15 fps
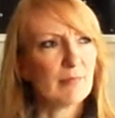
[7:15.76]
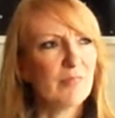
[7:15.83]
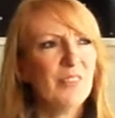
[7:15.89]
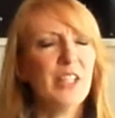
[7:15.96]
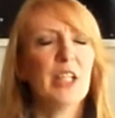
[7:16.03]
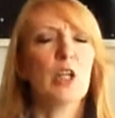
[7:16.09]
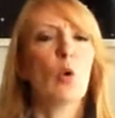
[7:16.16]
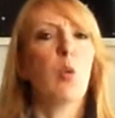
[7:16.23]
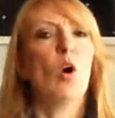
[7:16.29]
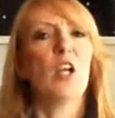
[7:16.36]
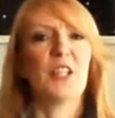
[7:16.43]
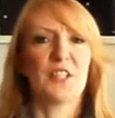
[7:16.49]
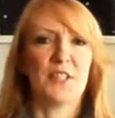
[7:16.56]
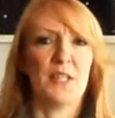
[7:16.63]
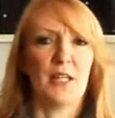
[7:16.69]
the
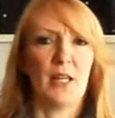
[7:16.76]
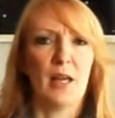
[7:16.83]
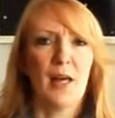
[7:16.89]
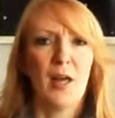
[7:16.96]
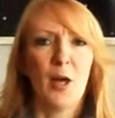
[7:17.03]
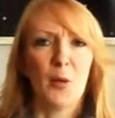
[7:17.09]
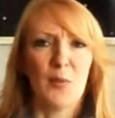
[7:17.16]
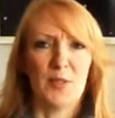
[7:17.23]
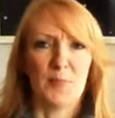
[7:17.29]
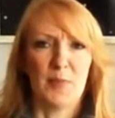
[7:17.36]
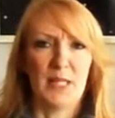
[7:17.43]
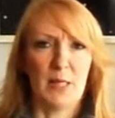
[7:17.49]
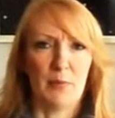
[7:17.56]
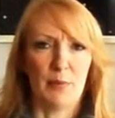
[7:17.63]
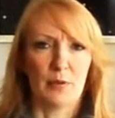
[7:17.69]
equality with
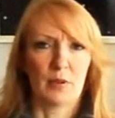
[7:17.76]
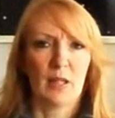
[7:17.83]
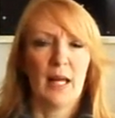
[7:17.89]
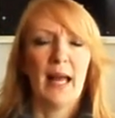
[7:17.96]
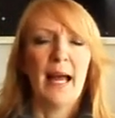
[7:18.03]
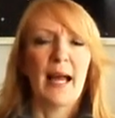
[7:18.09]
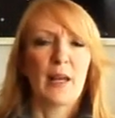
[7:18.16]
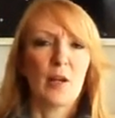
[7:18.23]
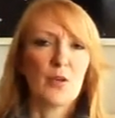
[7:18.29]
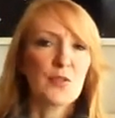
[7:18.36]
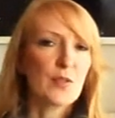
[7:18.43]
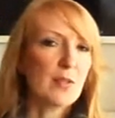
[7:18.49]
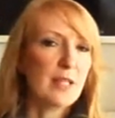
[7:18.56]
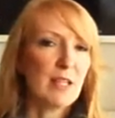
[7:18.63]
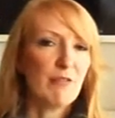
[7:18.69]
people, and
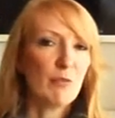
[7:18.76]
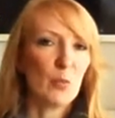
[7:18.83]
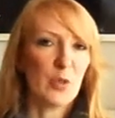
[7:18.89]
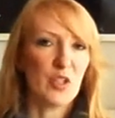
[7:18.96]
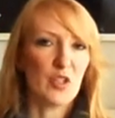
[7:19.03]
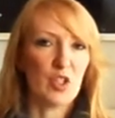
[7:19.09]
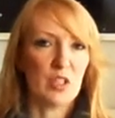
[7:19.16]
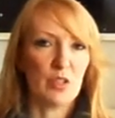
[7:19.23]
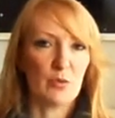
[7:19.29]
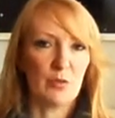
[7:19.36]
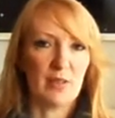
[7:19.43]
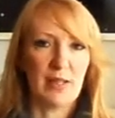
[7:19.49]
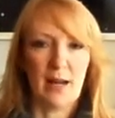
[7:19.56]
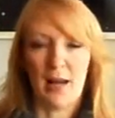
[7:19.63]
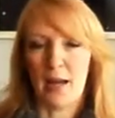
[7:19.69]
also even with
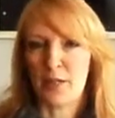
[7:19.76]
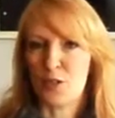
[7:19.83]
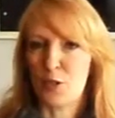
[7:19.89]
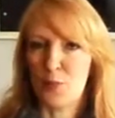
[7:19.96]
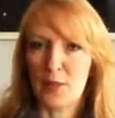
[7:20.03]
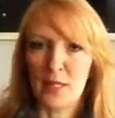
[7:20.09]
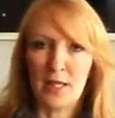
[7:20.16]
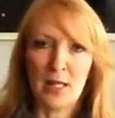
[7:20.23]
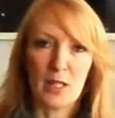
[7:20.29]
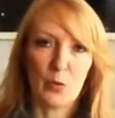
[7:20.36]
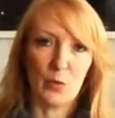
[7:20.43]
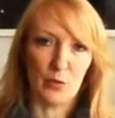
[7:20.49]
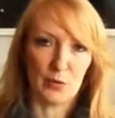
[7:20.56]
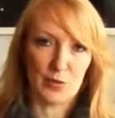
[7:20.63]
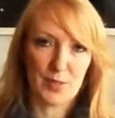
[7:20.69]
children, they like to be
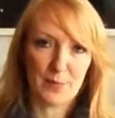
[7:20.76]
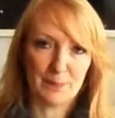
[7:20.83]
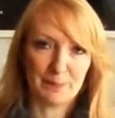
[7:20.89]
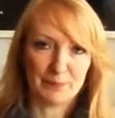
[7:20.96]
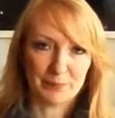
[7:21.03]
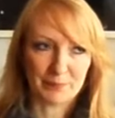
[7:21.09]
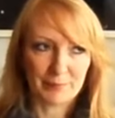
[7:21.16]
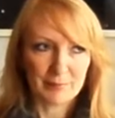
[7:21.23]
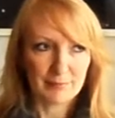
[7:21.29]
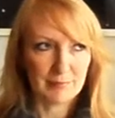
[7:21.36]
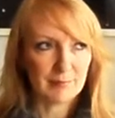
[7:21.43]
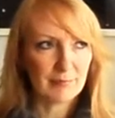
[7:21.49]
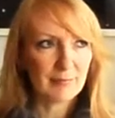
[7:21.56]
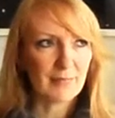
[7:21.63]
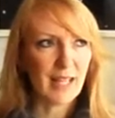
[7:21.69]
equals.
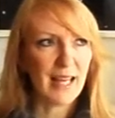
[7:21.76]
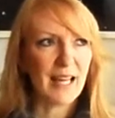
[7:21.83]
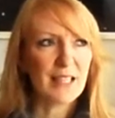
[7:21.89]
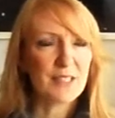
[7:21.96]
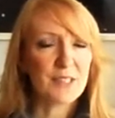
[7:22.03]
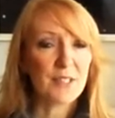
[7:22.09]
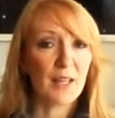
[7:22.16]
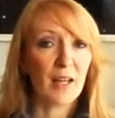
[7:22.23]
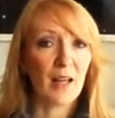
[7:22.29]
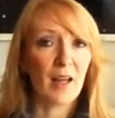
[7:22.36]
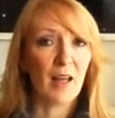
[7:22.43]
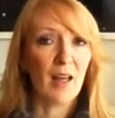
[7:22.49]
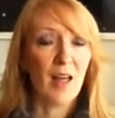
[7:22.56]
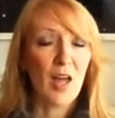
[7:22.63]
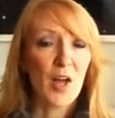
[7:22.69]

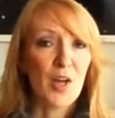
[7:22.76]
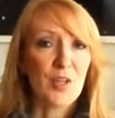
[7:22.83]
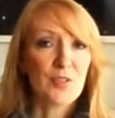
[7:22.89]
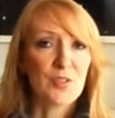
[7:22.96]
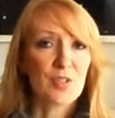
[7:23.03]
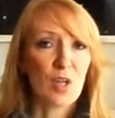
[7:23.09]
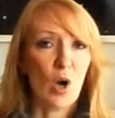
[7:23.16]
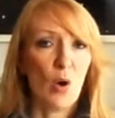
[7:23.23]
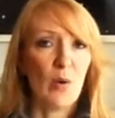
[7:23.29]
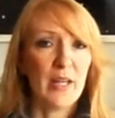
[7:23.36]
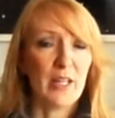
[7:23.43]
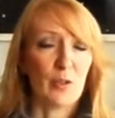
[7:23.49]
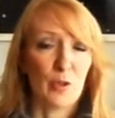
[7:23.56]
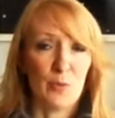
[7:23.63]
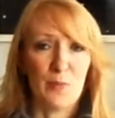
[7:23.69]
And so
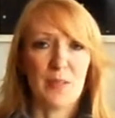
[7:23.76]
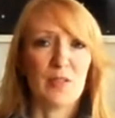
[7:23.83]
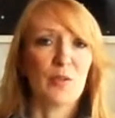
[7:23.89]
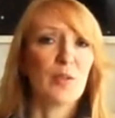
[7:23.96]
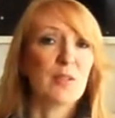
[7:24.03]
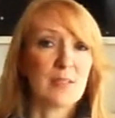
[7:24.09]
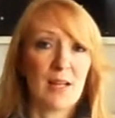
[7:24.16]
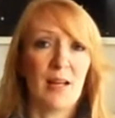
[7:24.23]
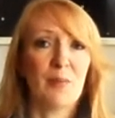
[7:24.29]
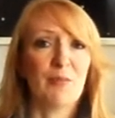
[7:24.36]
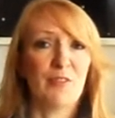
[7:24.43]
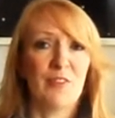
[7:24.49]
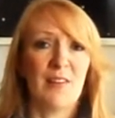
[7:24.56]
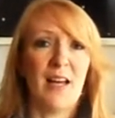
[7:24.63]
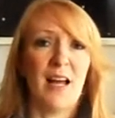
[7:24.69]
it could be a good time
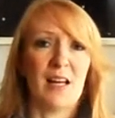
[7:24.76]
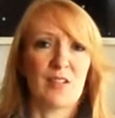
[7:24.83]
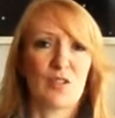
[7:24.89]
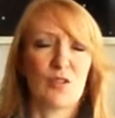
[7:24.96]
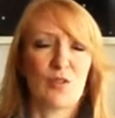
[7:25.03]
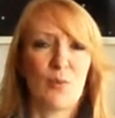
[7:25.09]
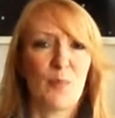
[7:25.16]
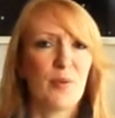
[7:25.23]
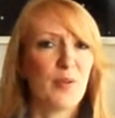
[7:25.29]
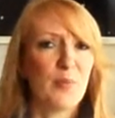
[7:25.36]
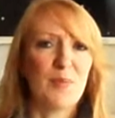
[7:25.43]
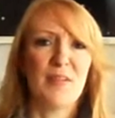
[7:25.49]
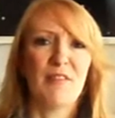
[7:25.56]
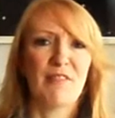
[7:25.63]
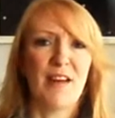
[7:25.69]
for that, to put a
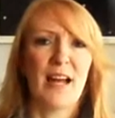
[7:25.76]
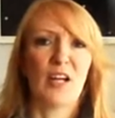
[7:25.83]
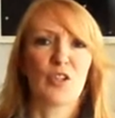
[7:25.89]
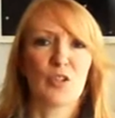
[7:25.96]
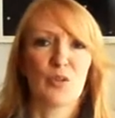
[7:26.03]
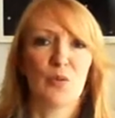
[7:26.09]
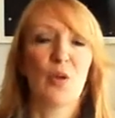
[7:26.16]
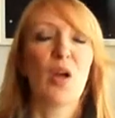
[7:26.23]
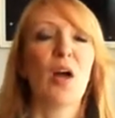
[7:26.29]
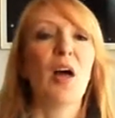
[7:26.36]
bit of action